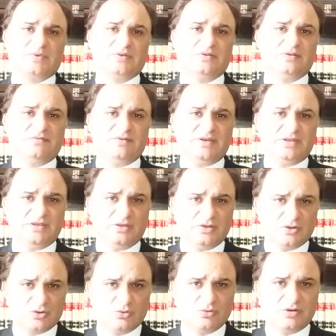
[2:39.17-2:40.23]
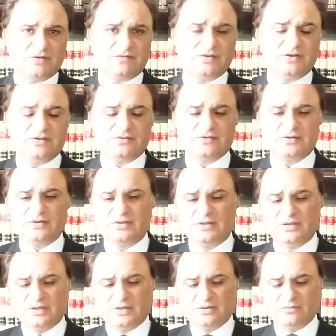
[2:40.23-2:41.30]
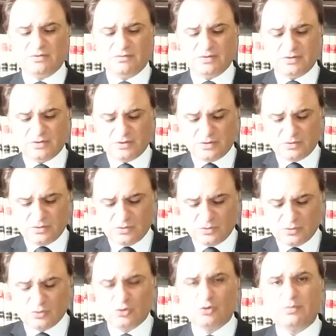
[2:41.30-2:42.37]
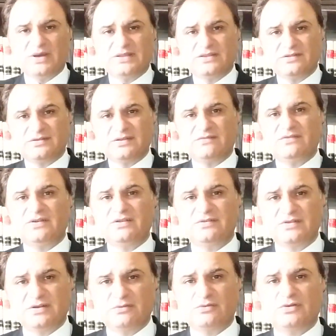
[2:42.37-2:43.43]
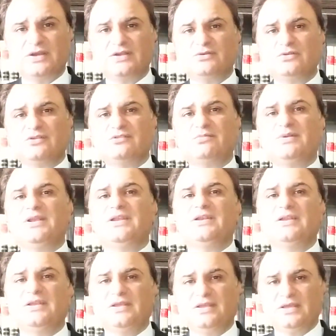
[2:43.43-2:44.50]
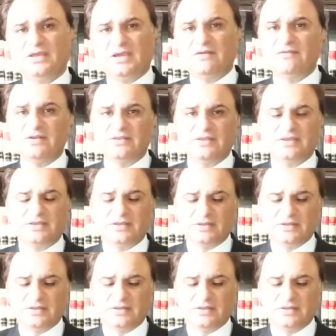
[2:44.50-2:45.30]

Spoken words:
This is a very crude definition. We will go by this definition and try to explain everything.